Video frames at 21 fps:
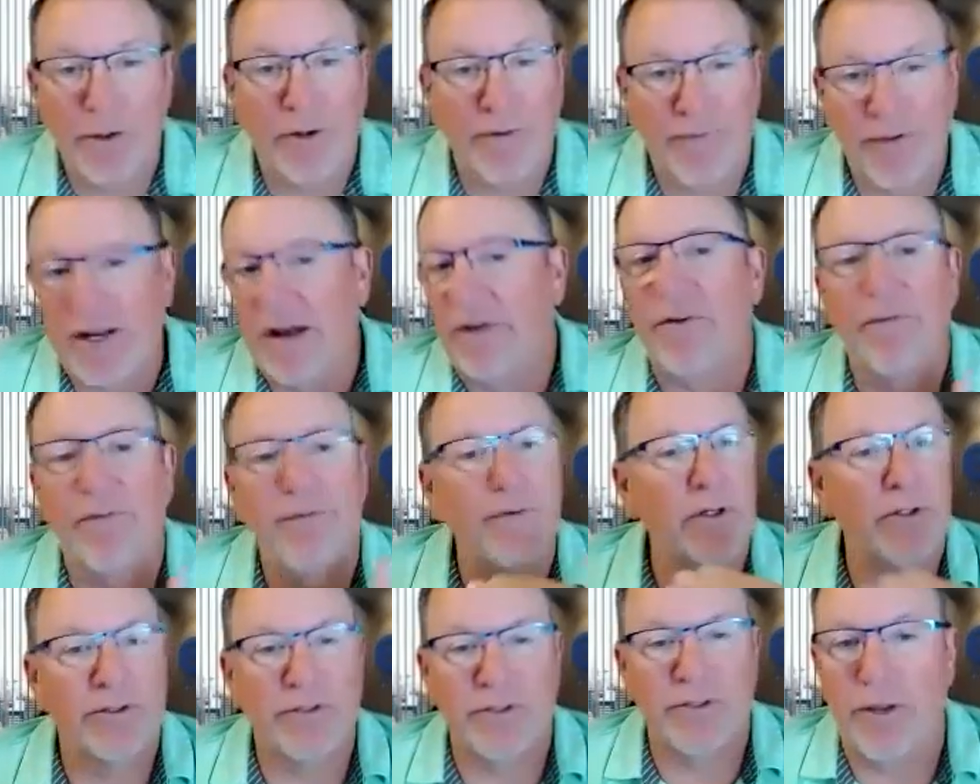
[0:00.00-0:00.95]
know if it ever
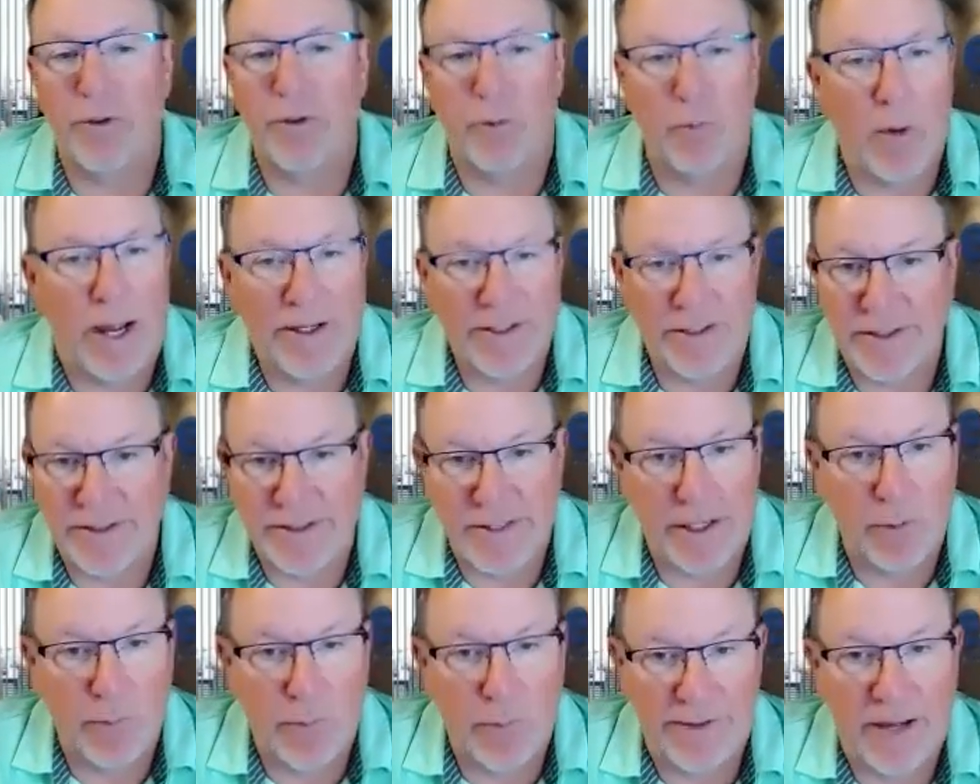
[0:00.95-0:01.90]
feels otherwise, because
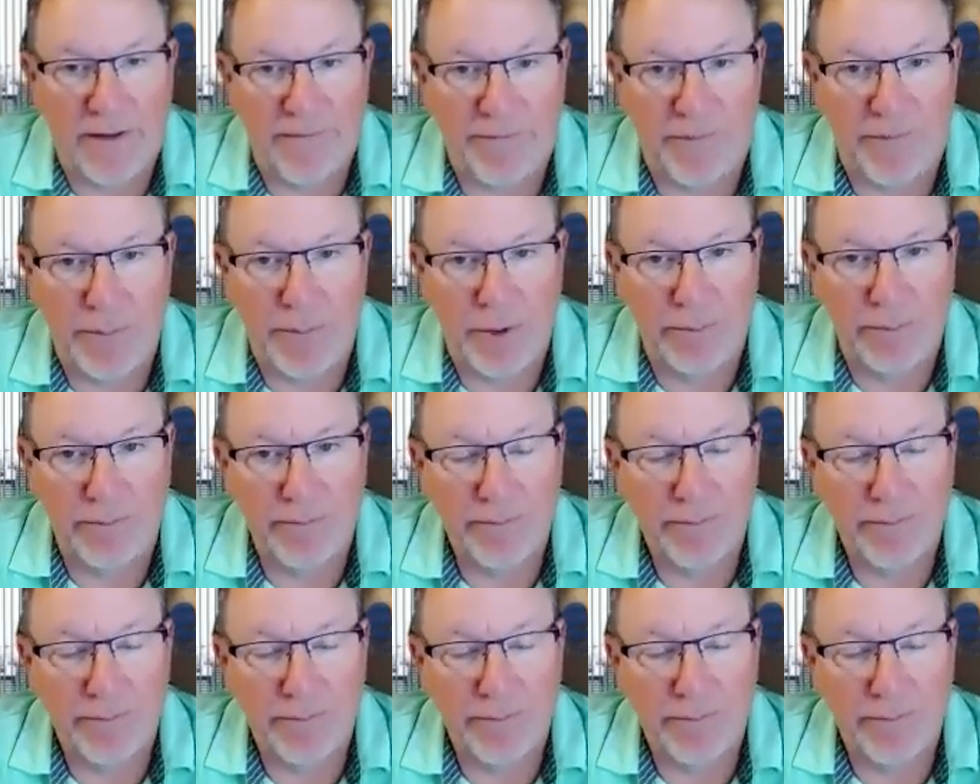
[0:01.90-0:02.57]
I don't want that from you.